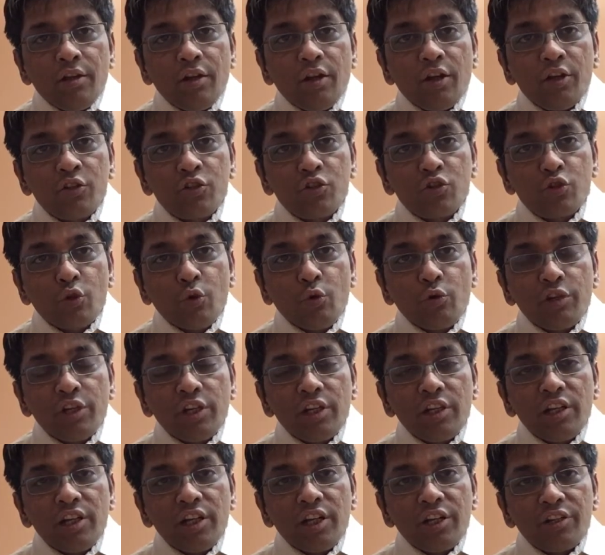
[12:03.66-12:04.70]
A story
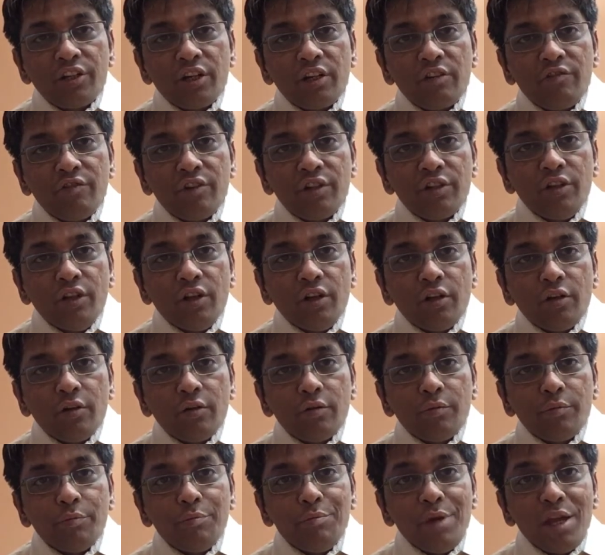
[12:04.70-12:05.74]
related with the
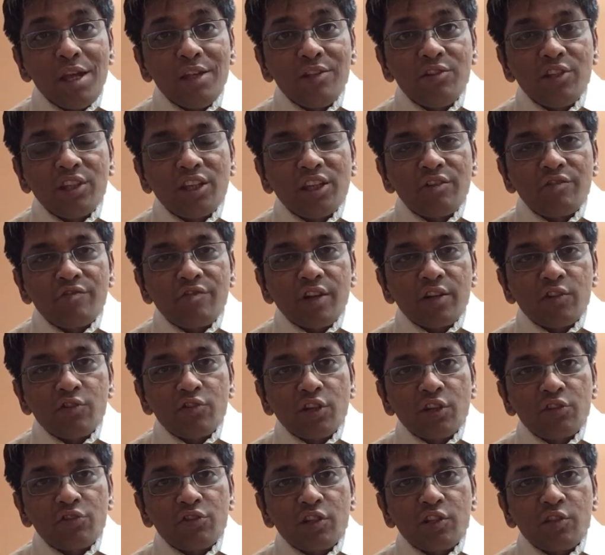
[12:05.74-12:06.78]
basic
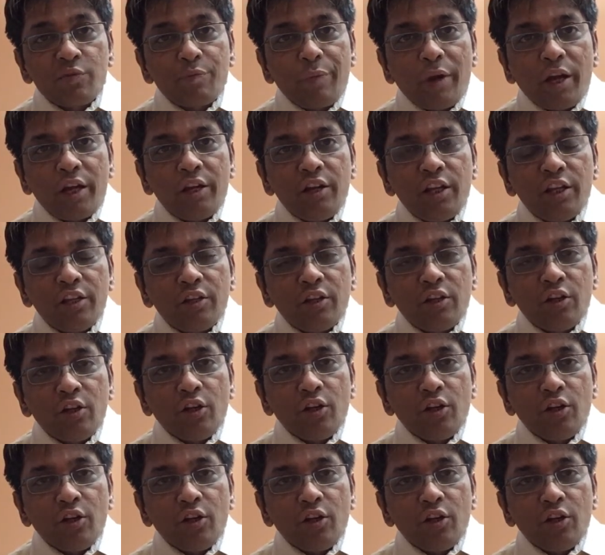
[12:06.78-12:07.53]
infrastructure spending